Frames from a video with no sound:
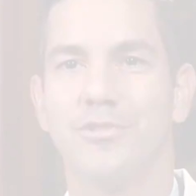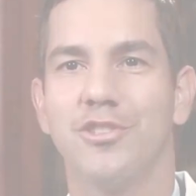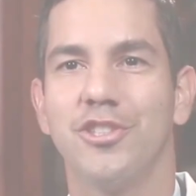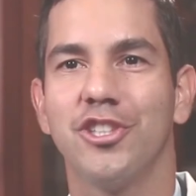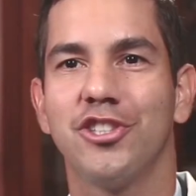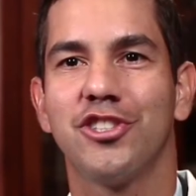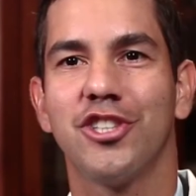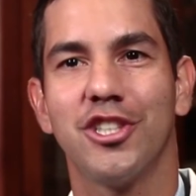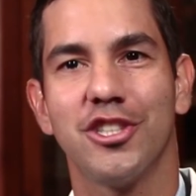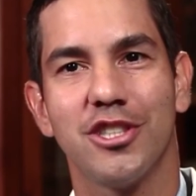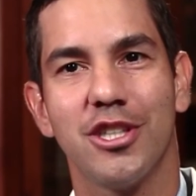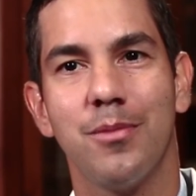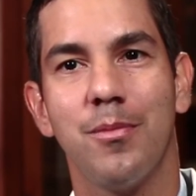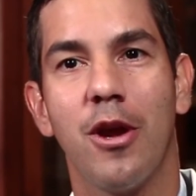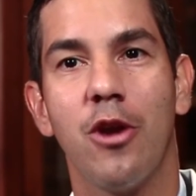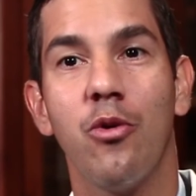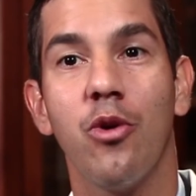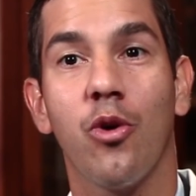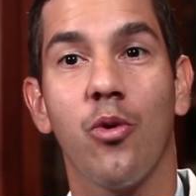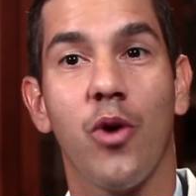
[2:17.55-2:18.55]
This surgery
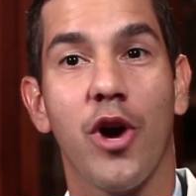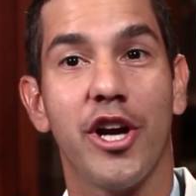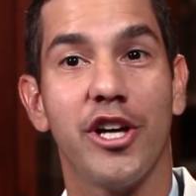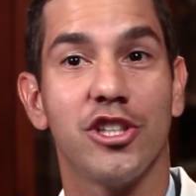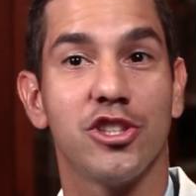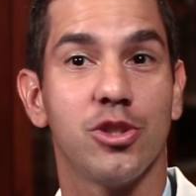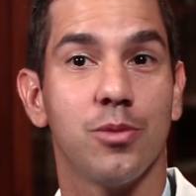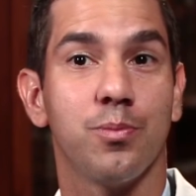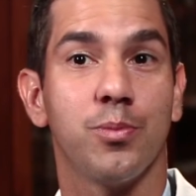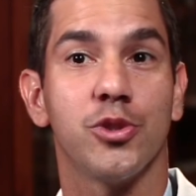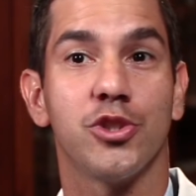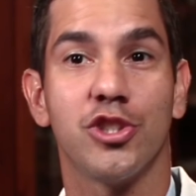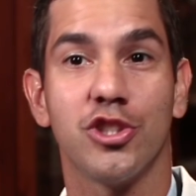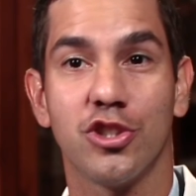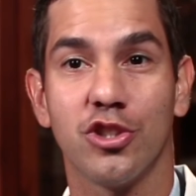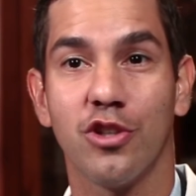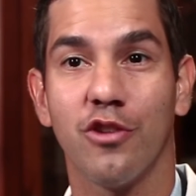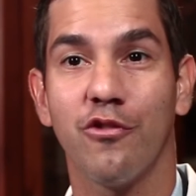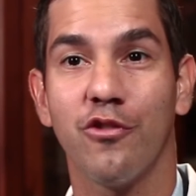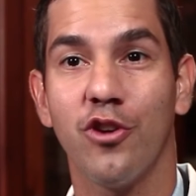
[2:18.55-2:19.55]
may require some
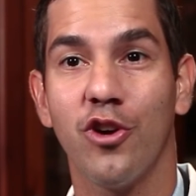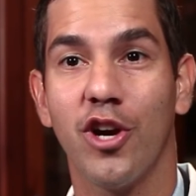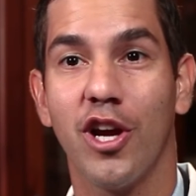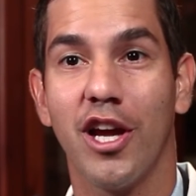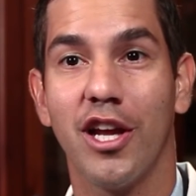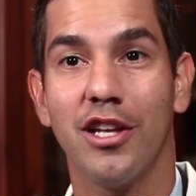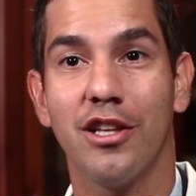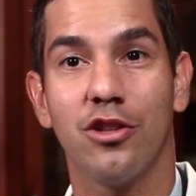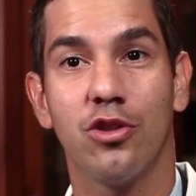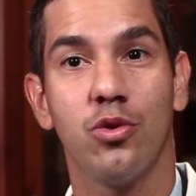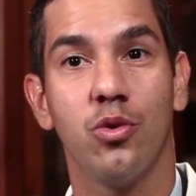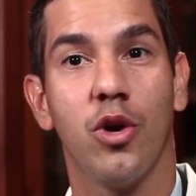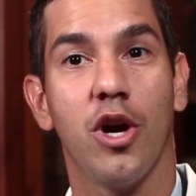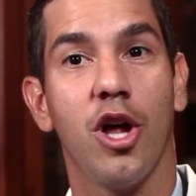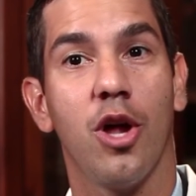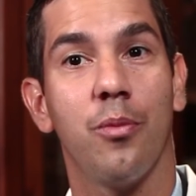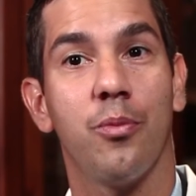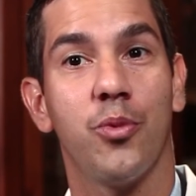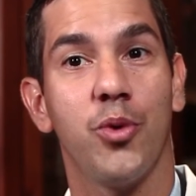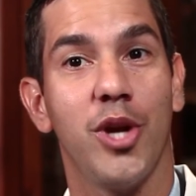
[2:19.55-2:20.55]
position of your head to
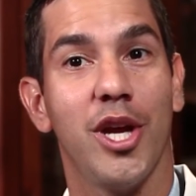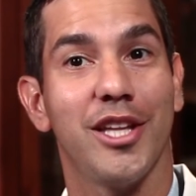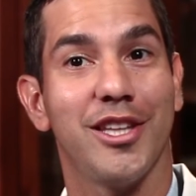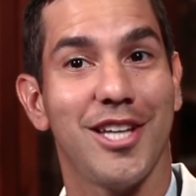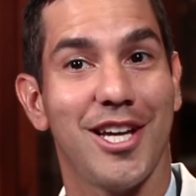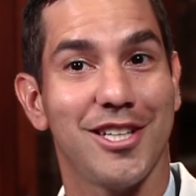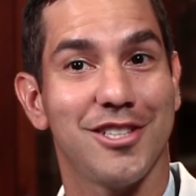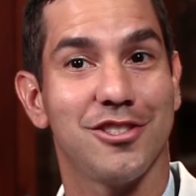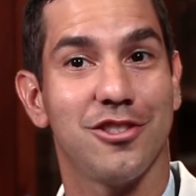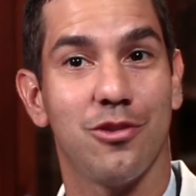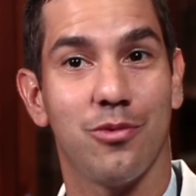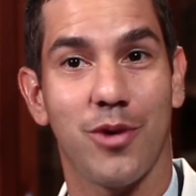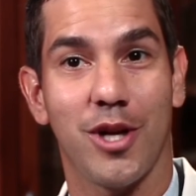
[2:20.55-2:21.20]
help reattach the